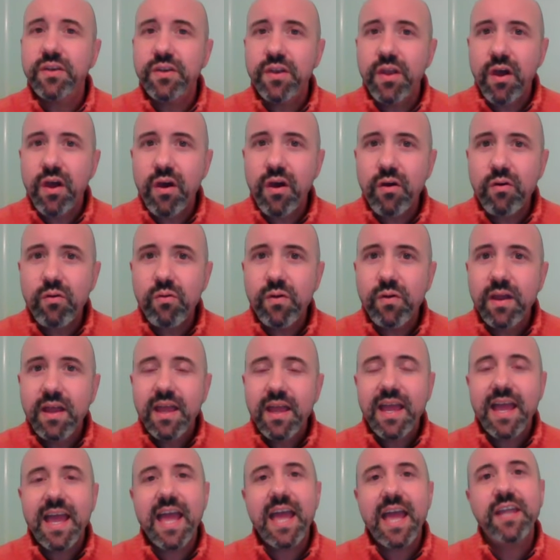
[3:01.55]
know
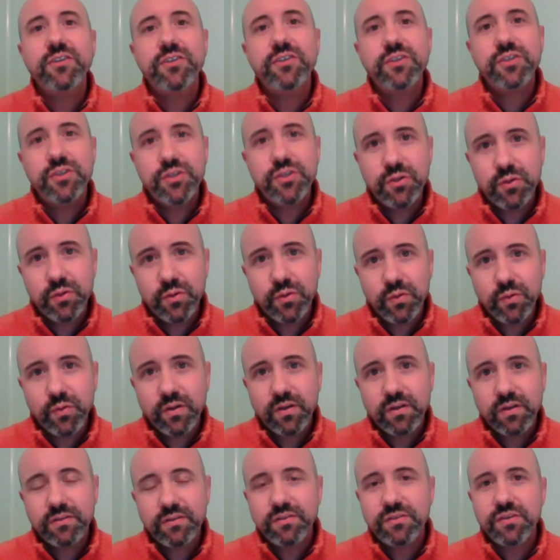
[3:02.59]
and do
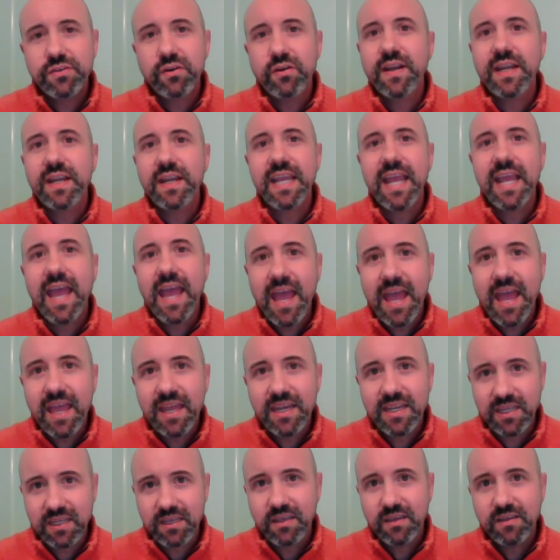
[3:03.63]
during
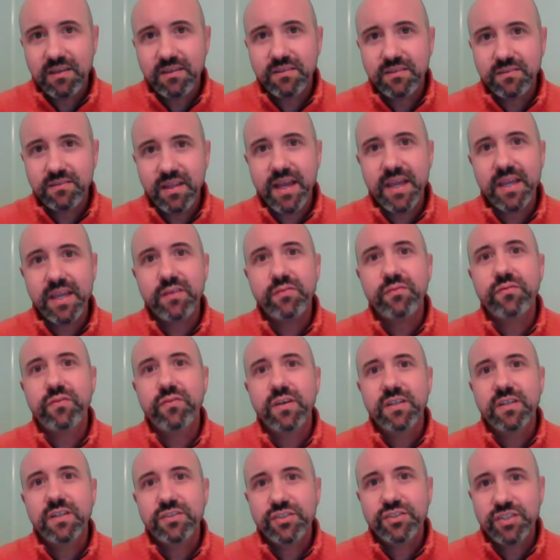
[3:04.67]
any
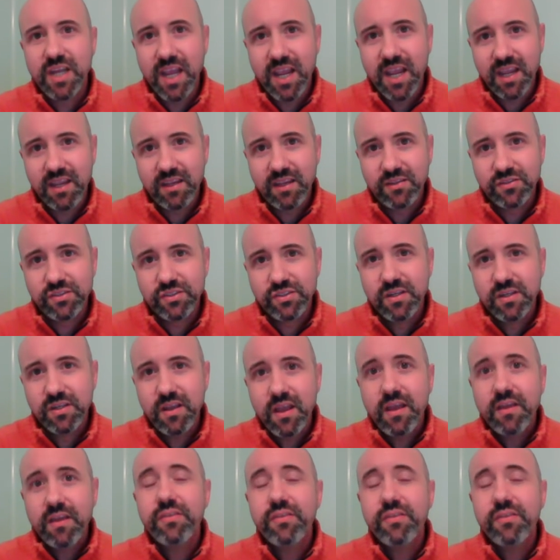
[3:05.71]
life change.